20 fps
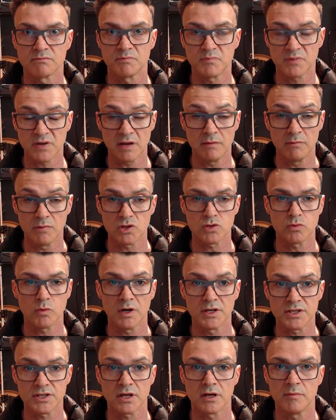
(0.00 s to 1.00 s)
pretty much what
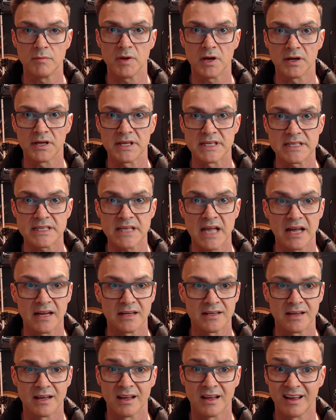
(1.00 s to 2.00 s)
is going to be on his
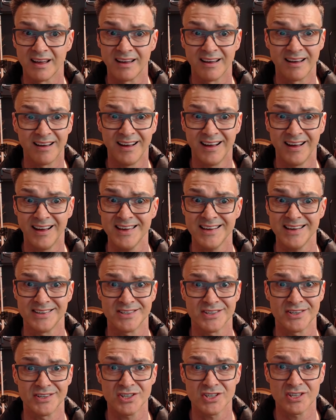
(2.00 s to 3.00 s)
stand. I ain't
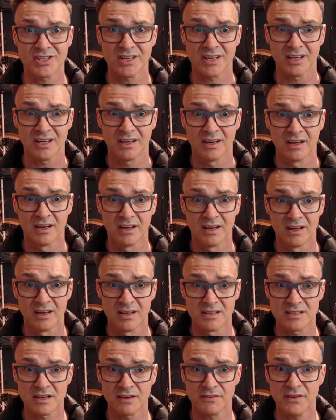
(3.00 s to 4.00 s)
touched it.
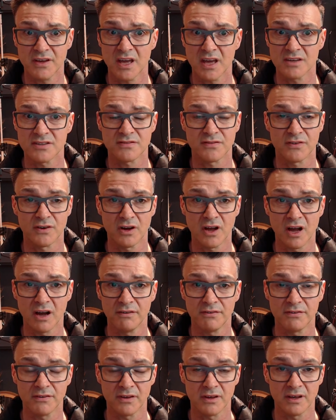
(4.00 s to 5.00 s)
So if he goes for a
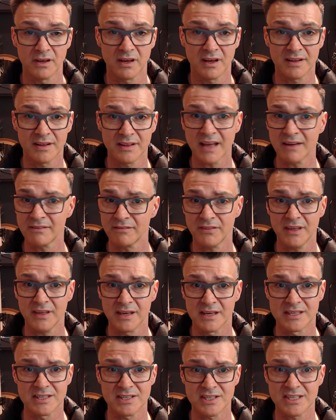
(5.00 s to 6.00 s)
coffee, and that thing
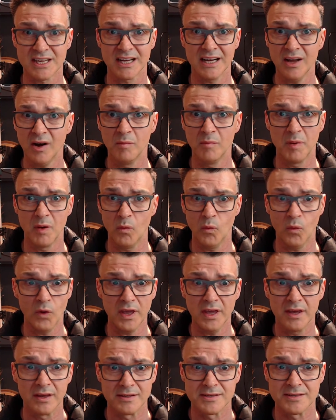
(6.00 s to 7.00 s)
is just a little bit
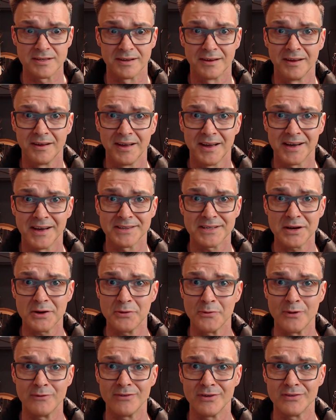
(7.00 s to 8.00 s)
weird. I don't know
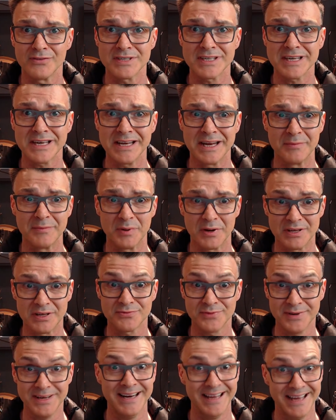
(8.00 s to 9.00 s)
whether you've seen it, but it's
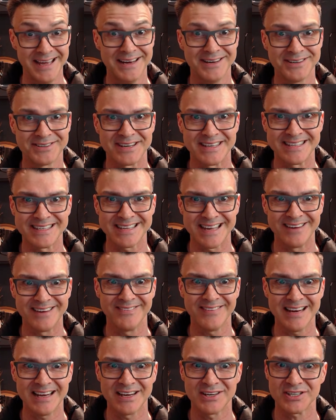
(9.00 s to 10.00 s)
really
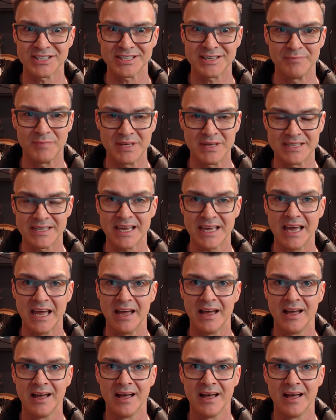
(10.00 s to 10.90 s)
interesting piece of kit.